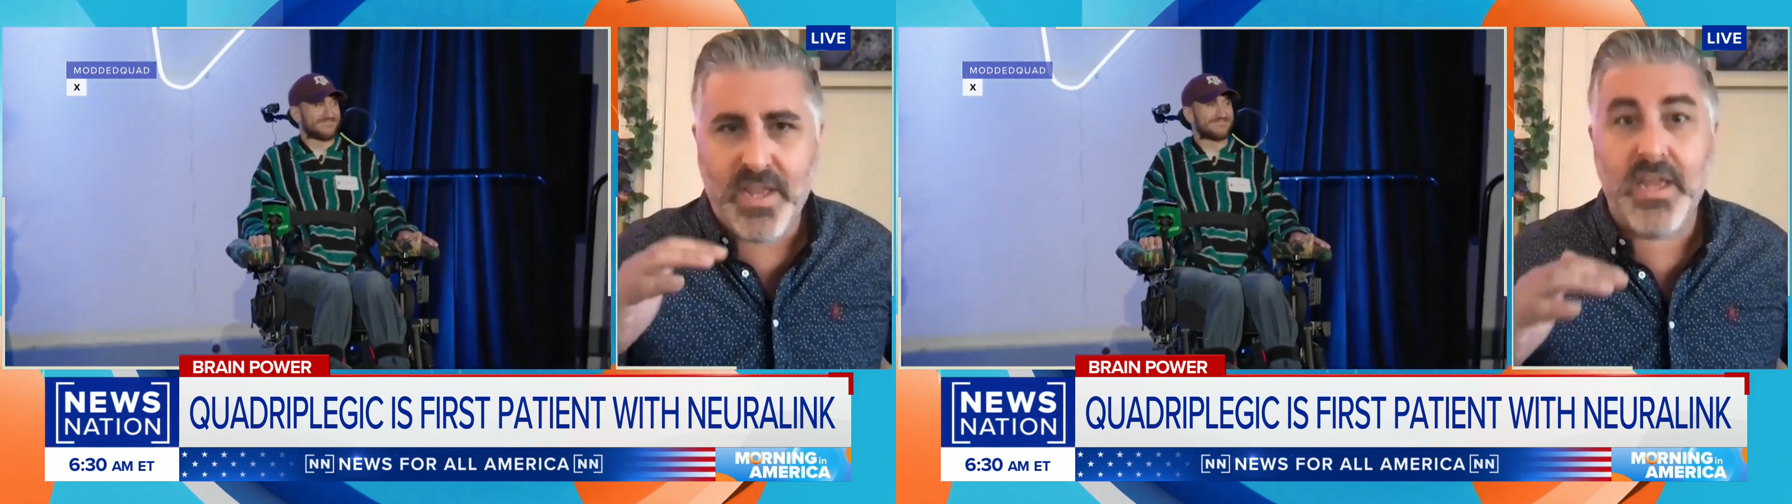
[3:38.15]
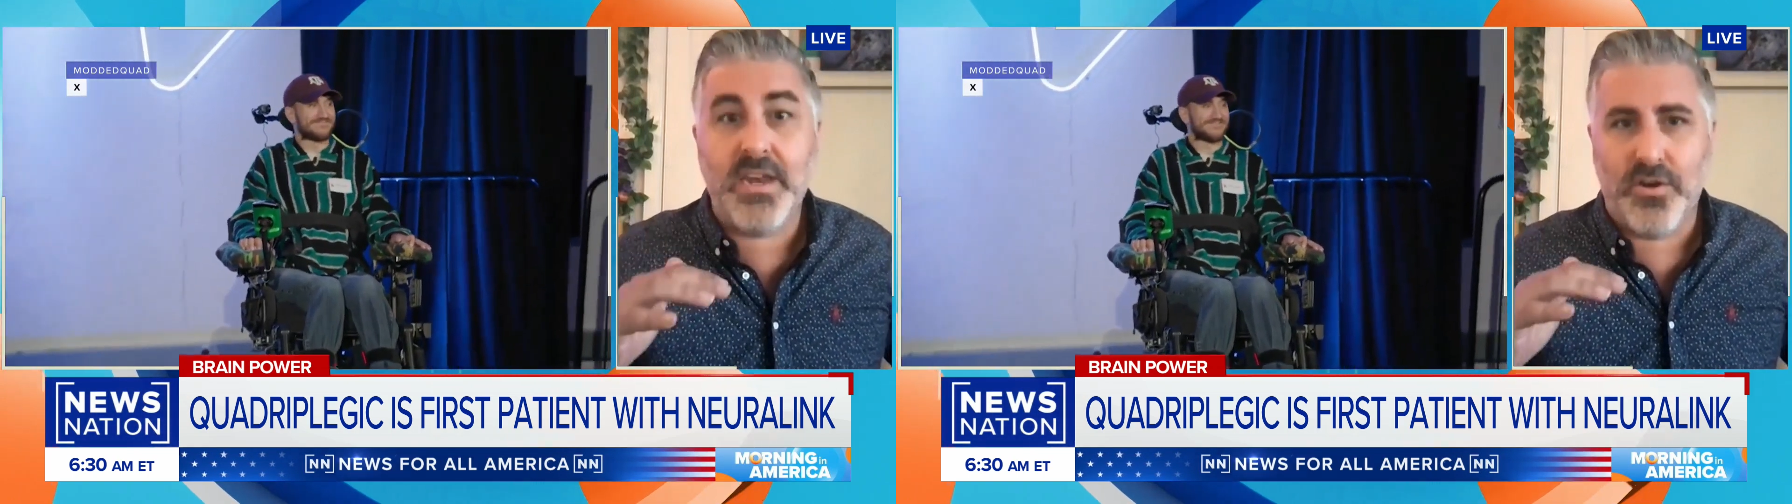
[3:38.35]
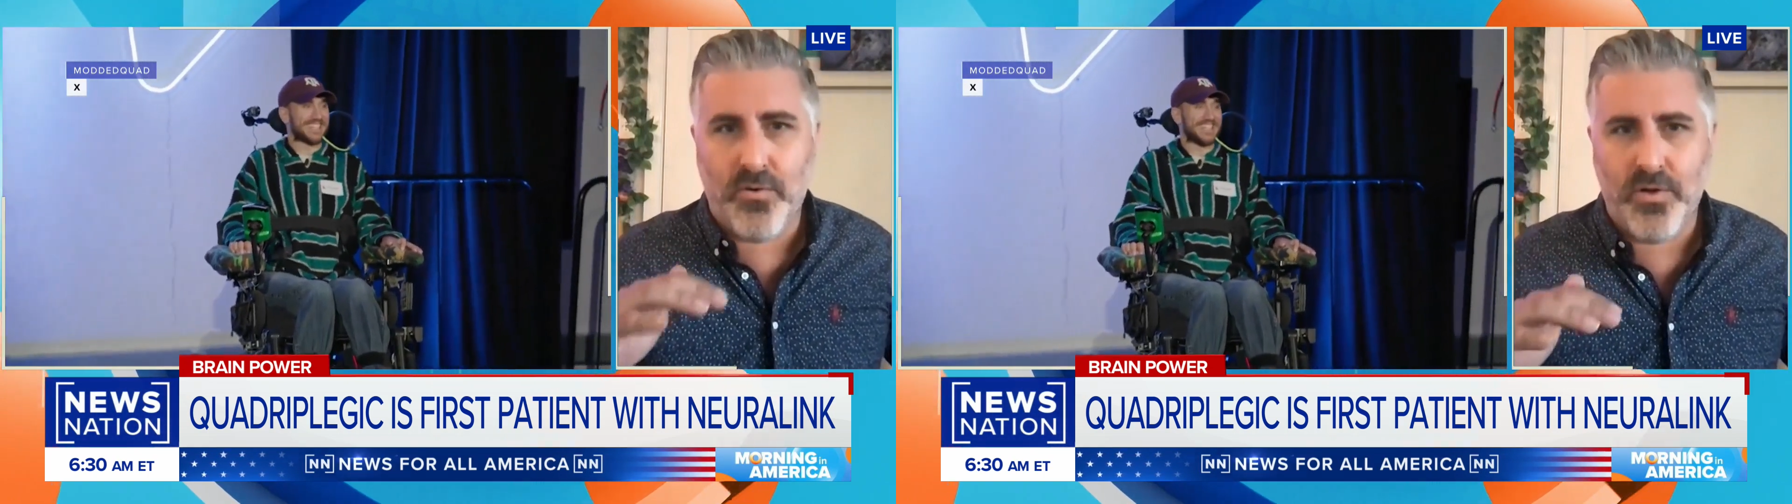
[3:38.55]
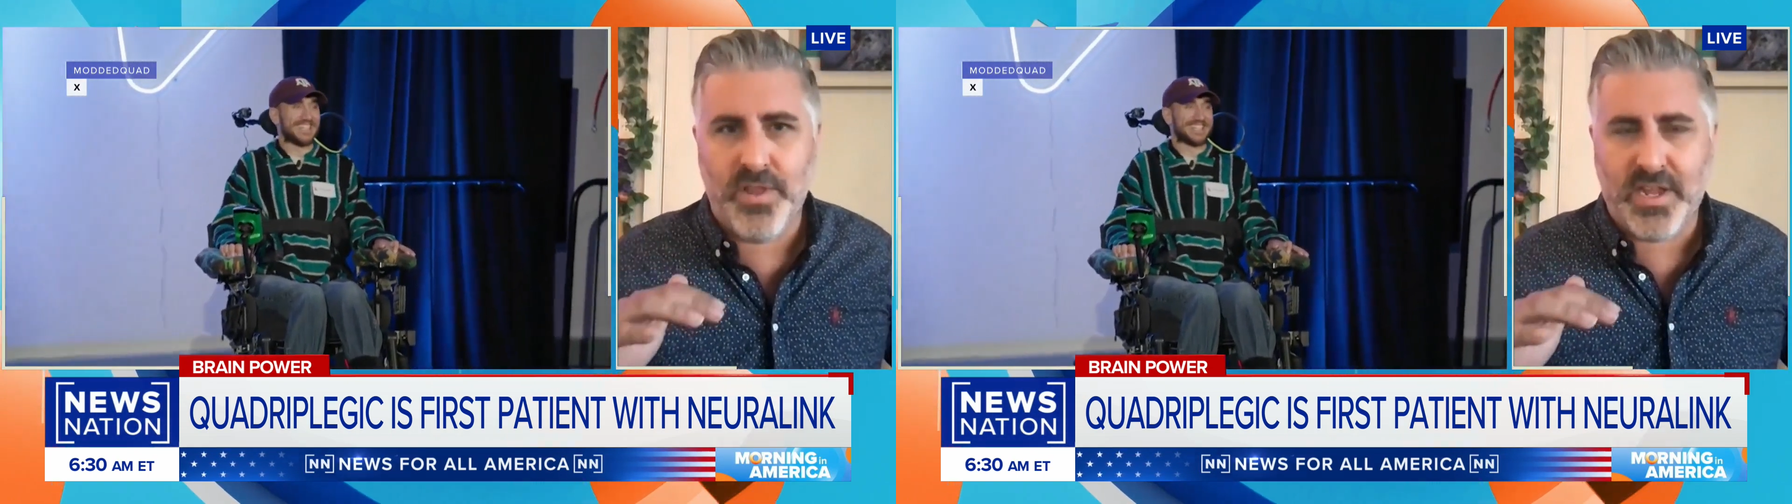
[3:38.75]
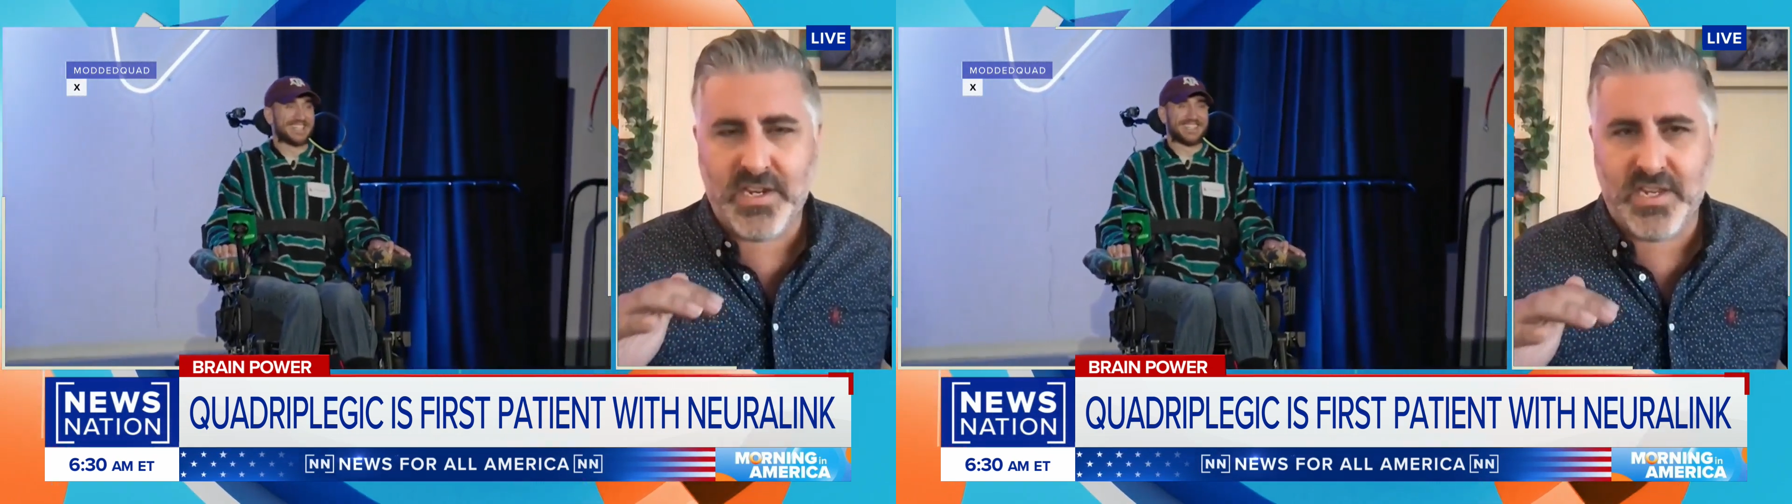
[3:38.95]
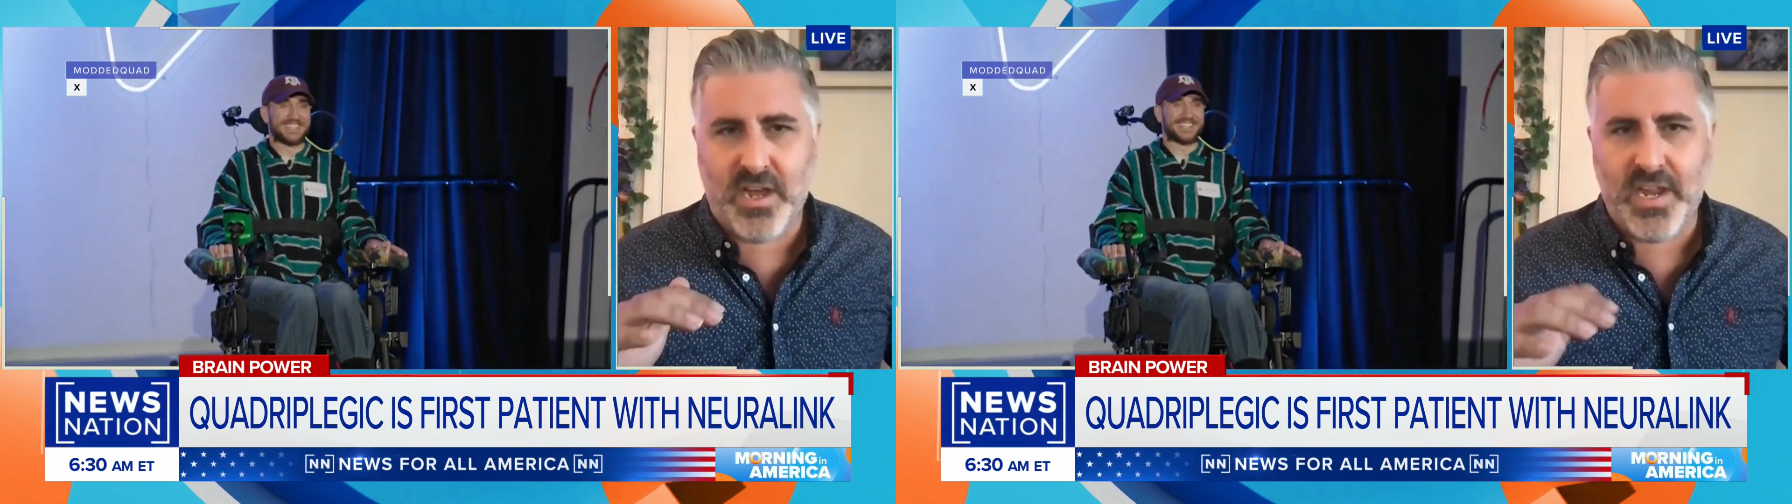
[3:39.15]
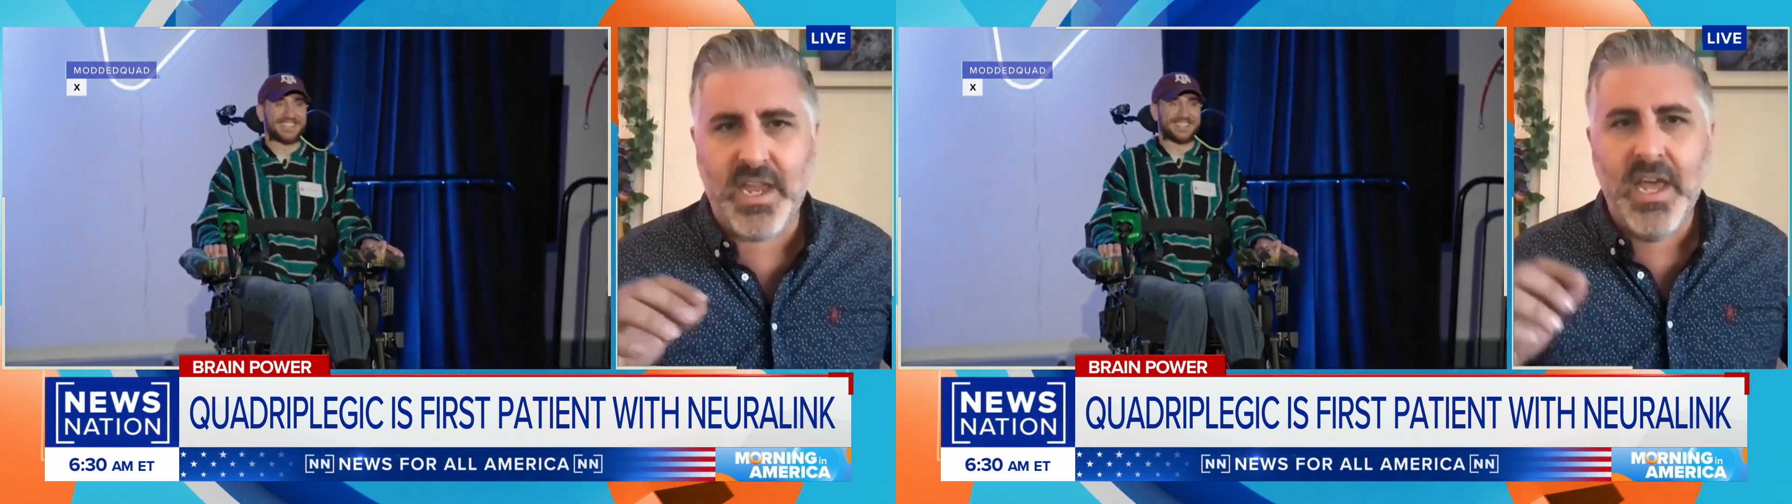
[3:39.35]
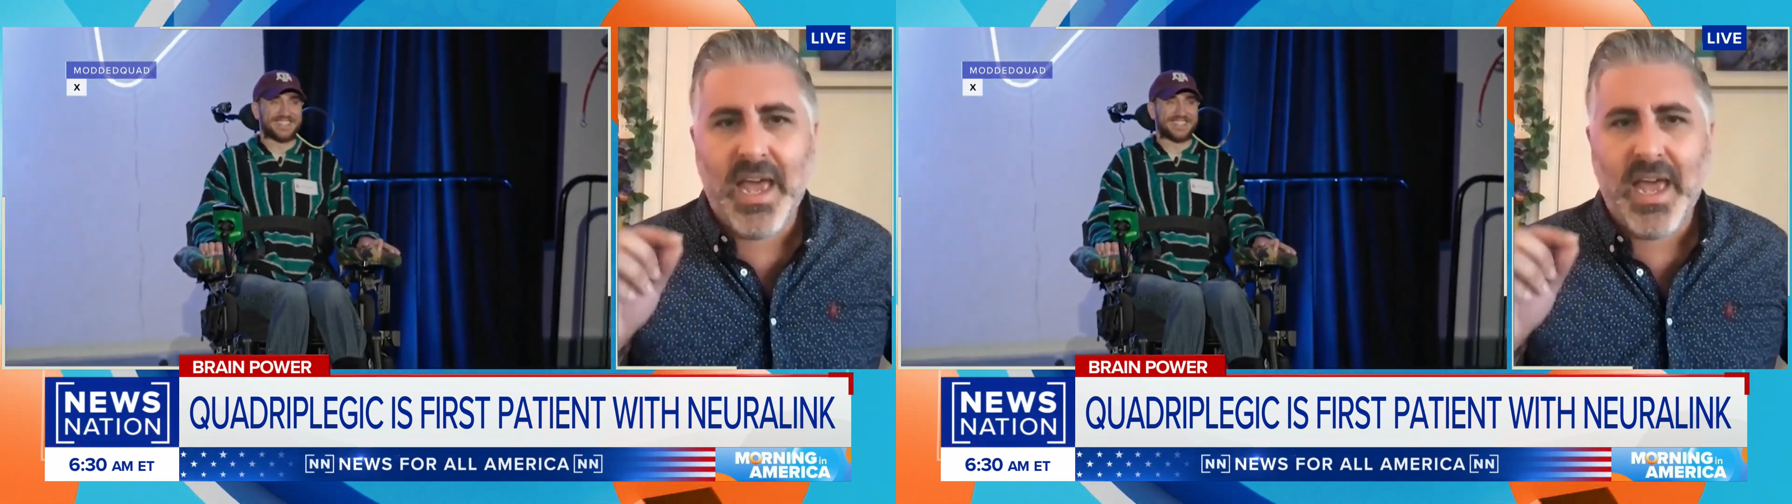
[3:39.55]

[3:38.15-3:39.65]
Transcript: in a Neuralink study,